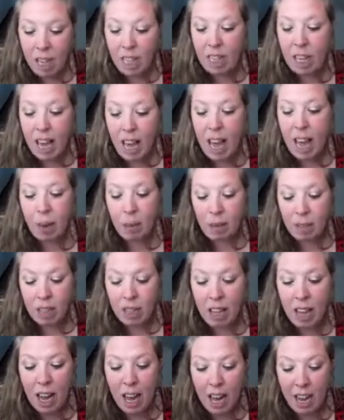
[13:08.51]
Yeah, it was a
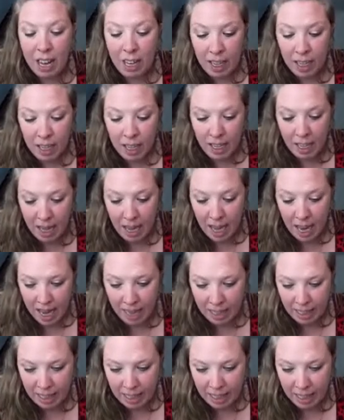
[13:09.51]
guy. He
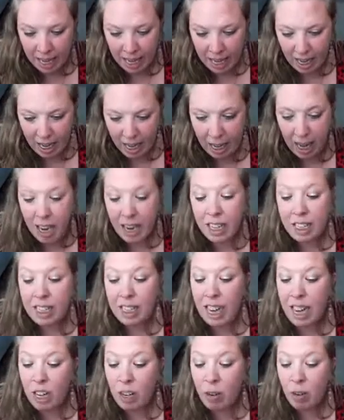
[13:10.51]
had a
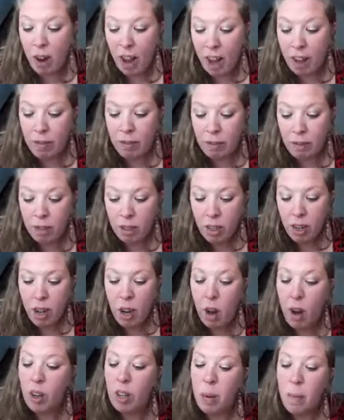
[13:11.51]
skin graft
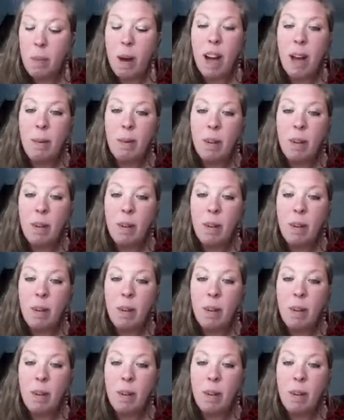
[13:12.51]
on the bite,